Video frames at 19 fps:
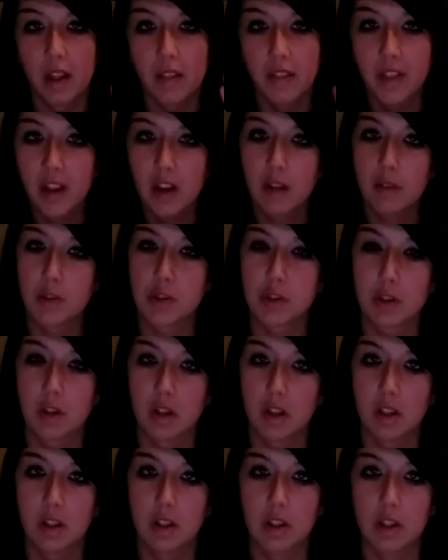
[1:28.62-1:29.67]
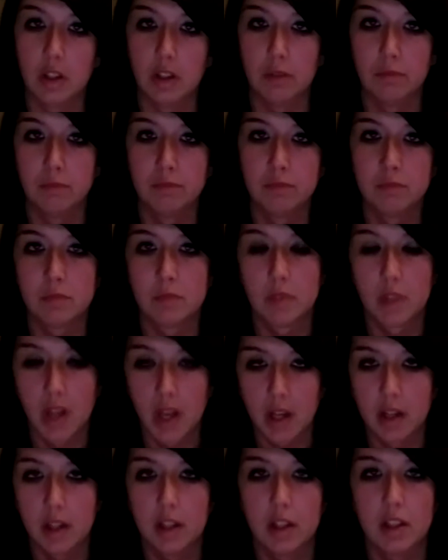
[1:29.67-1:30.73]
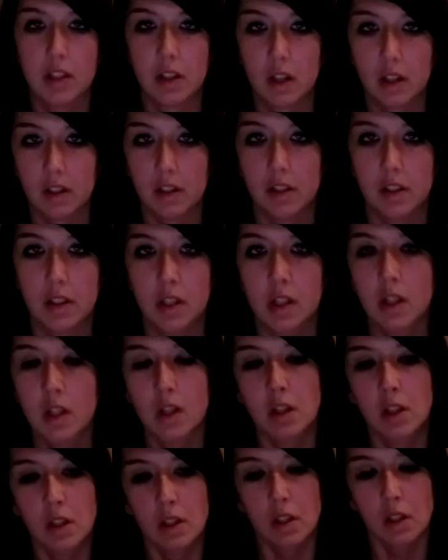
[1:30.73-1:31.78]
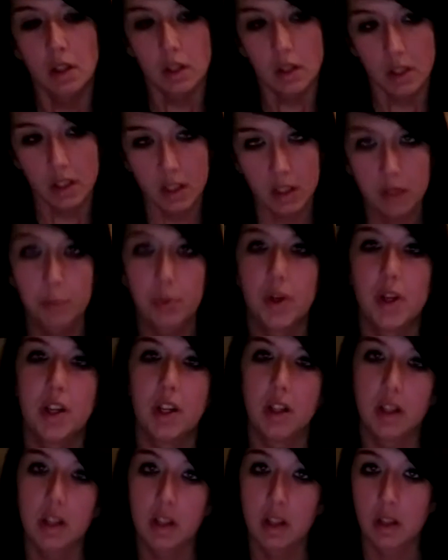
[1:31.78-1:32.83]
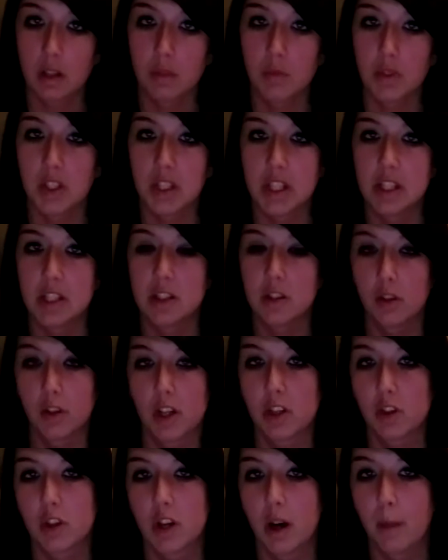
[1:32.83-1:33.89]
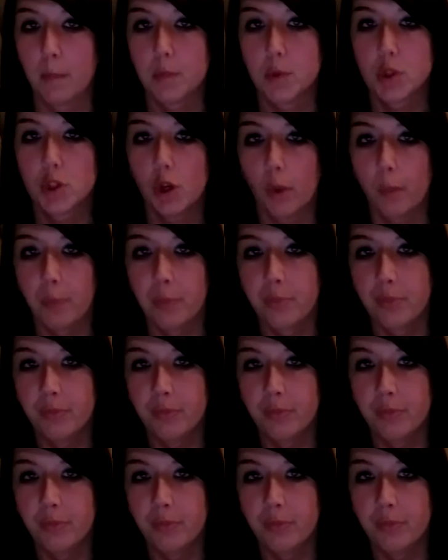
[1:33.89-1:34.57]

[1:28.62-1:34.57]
then I've also got to get, you know, editing done and get it printed and get it released and all that crap. So